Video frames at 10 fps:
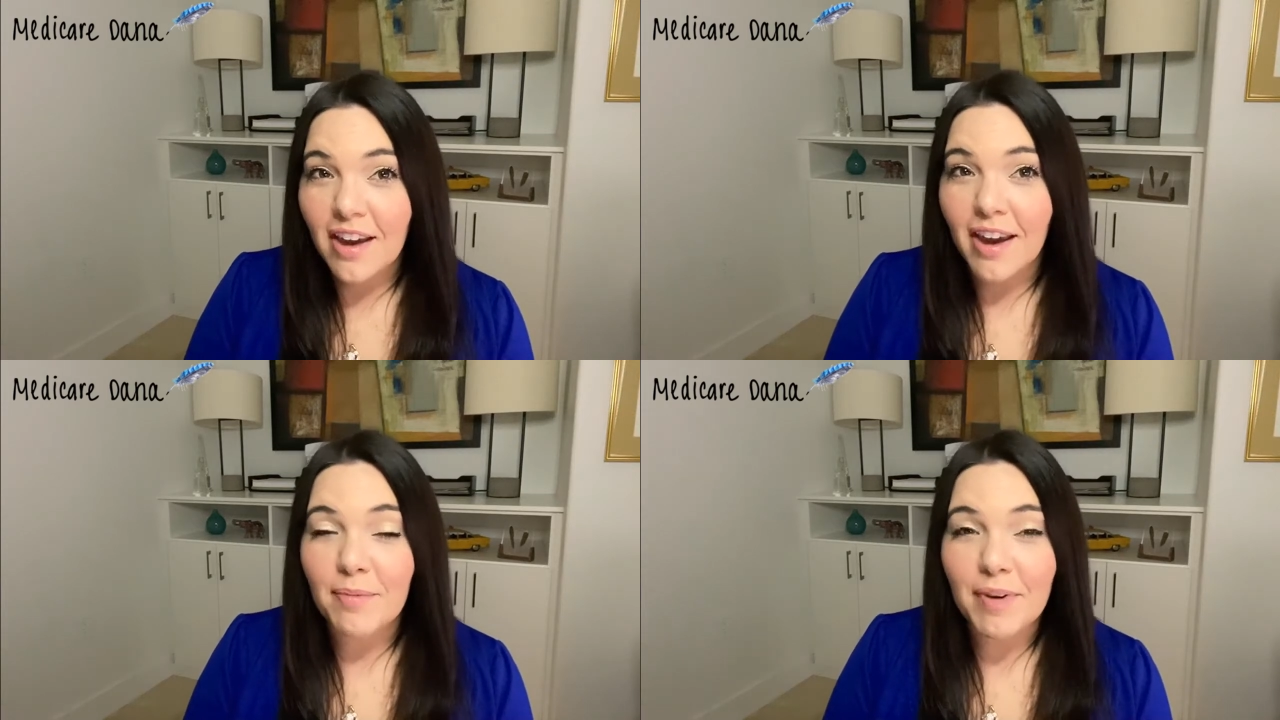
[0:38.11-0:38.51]

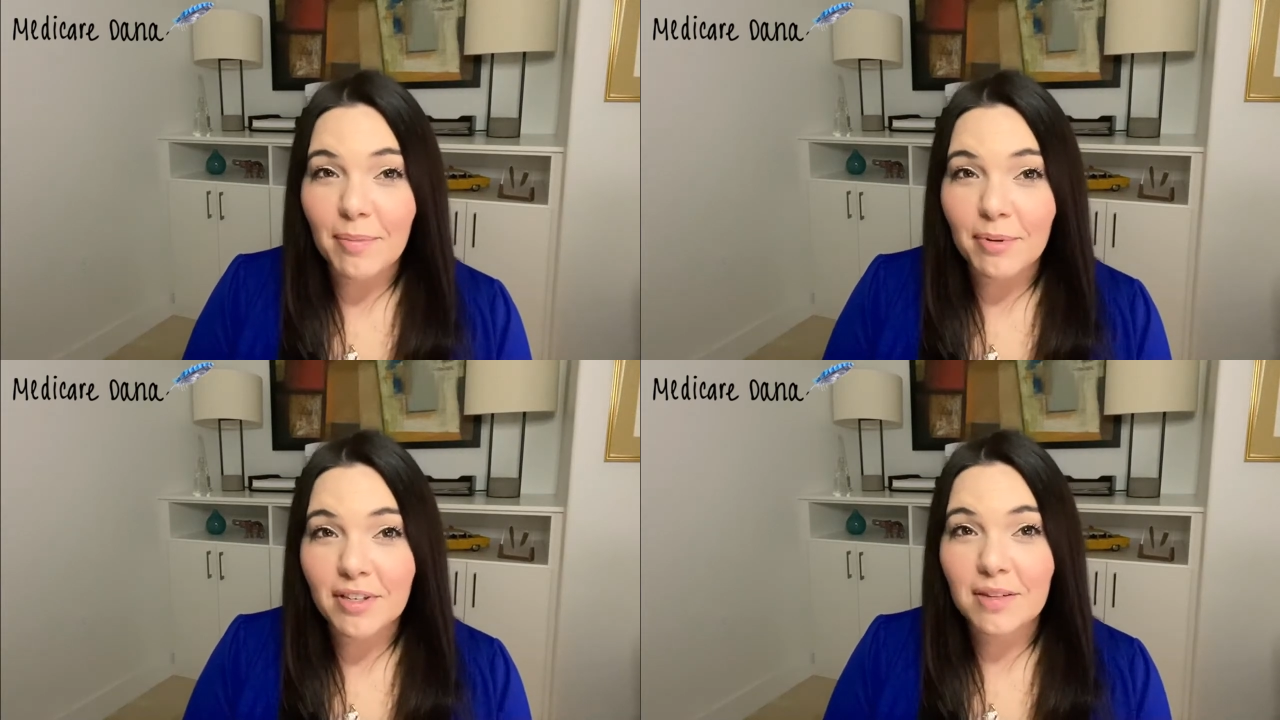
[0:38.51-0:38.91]
and be
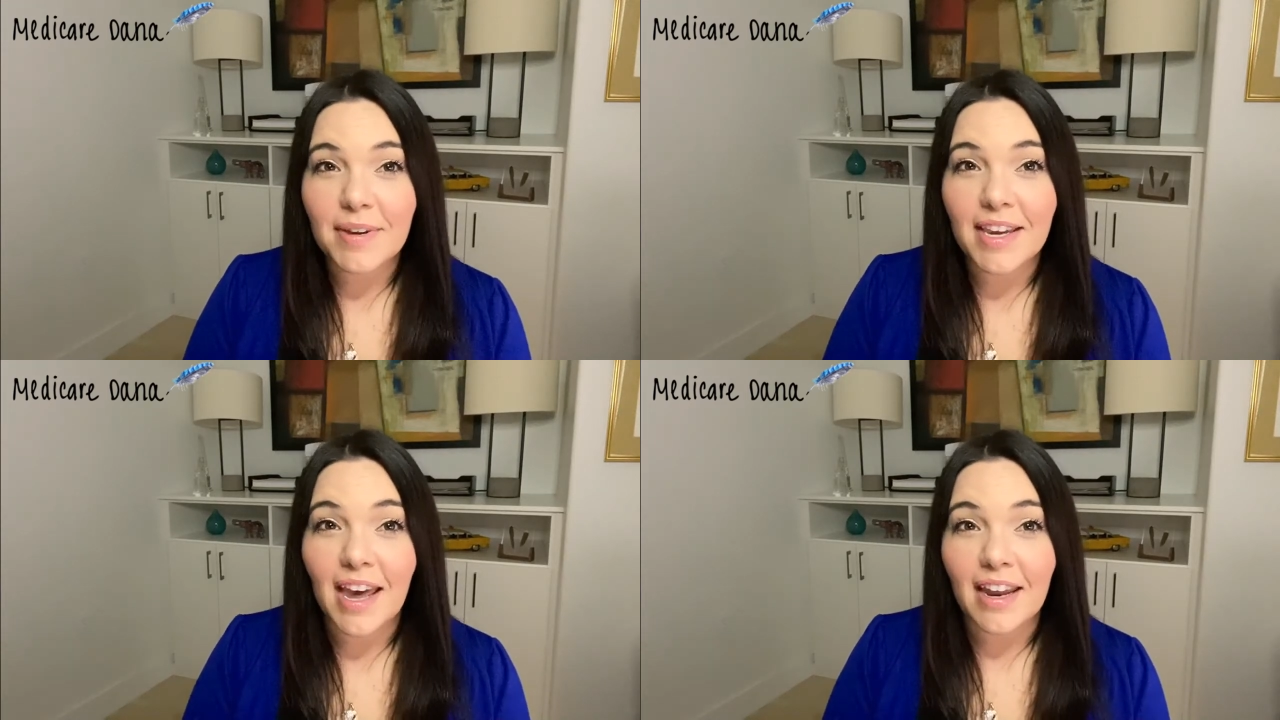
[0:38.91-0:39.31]
able to
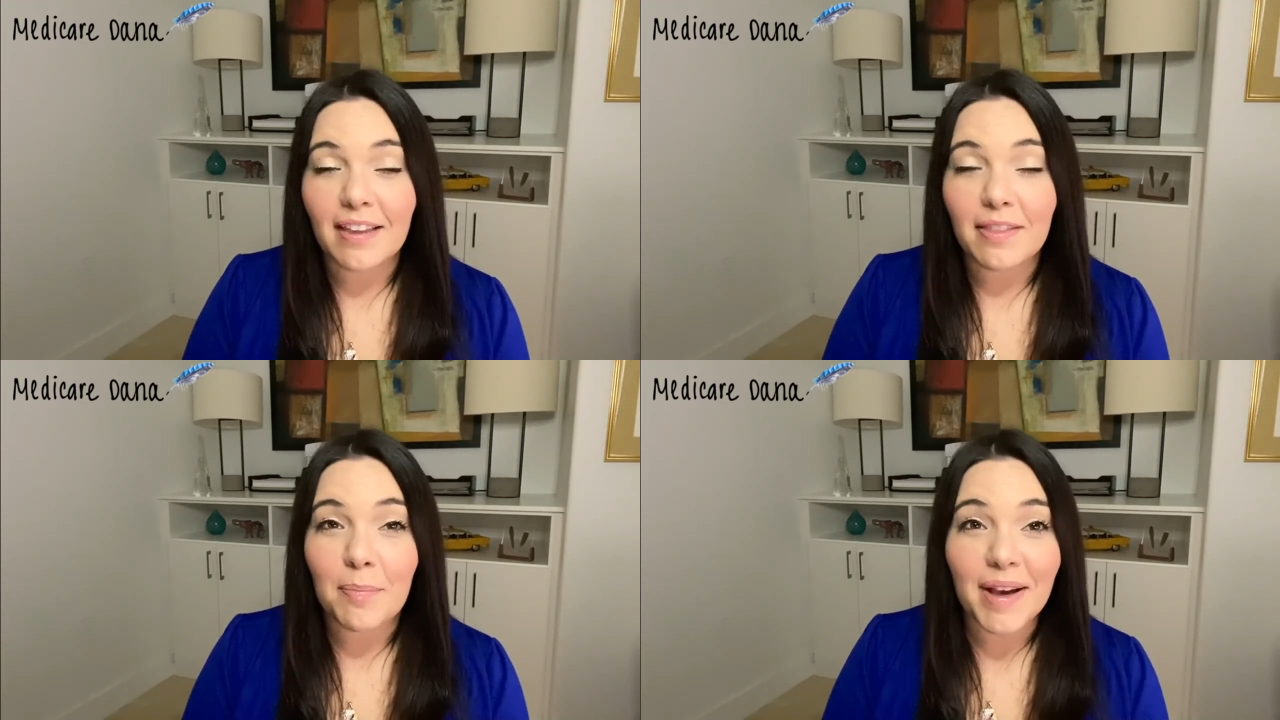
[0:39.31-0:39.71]
be
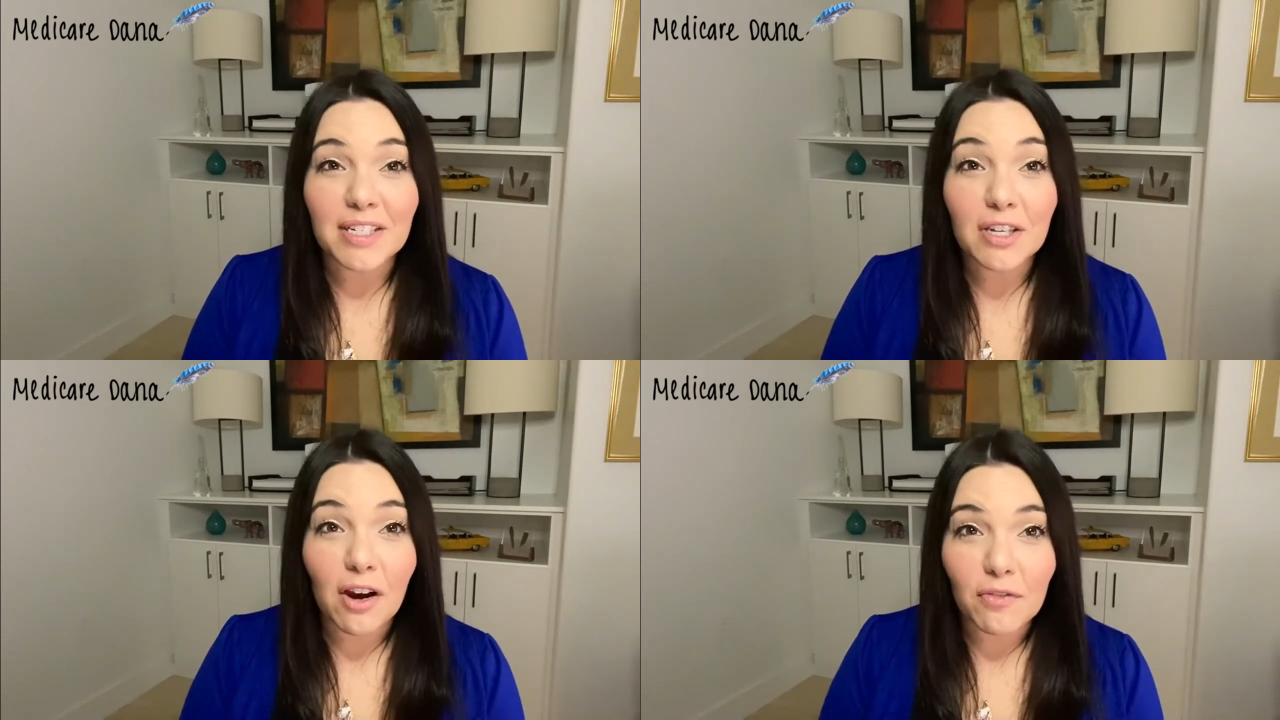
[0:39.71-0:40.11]
getting the
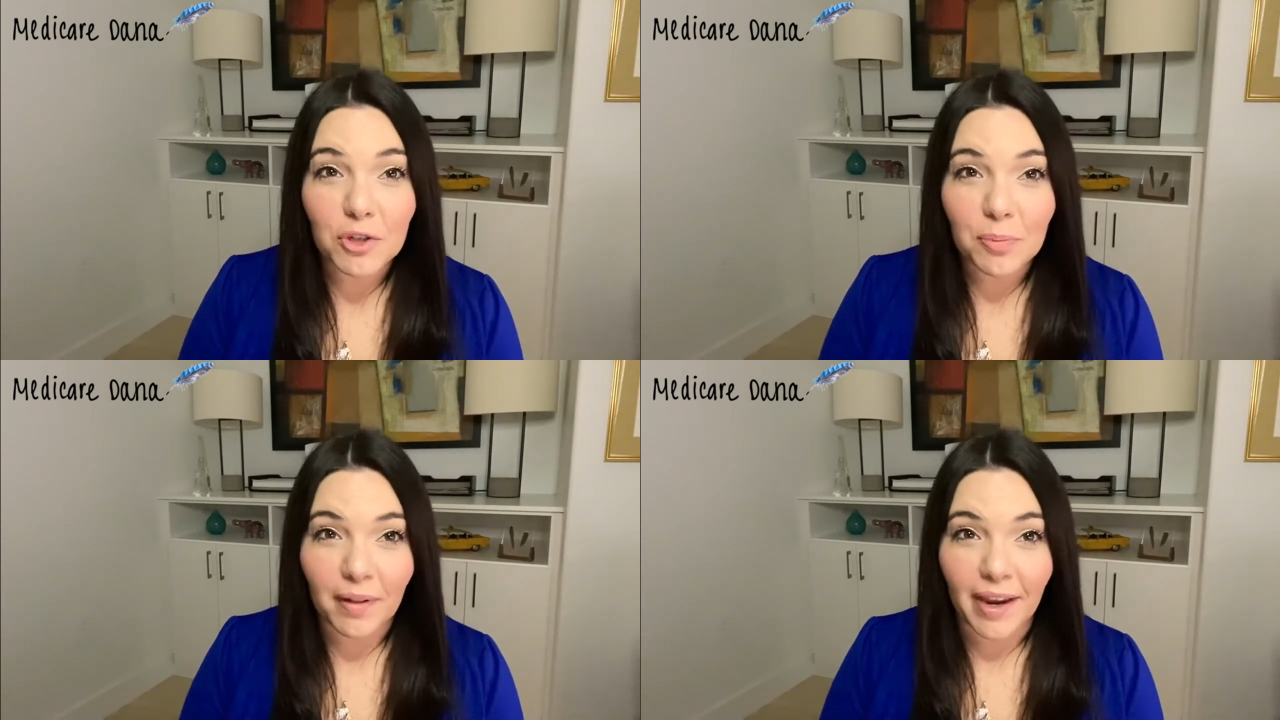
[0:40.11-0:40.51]
best
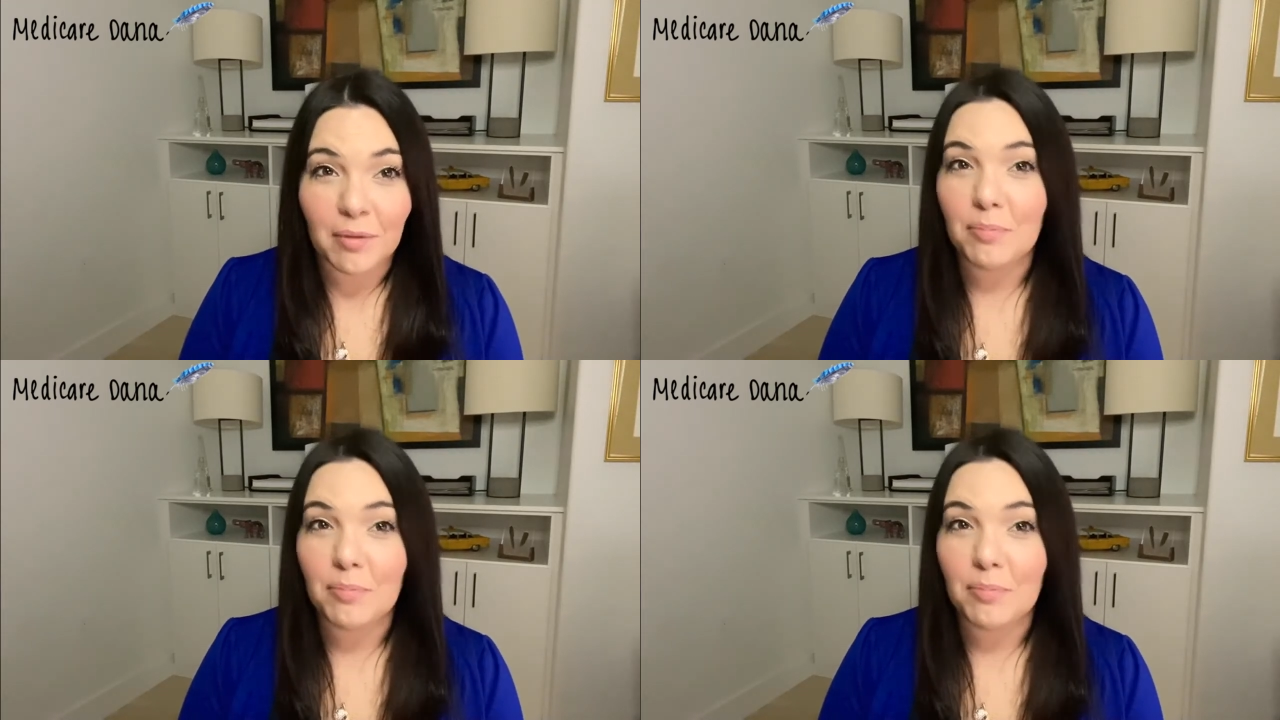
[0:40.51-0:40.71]
coverage plan,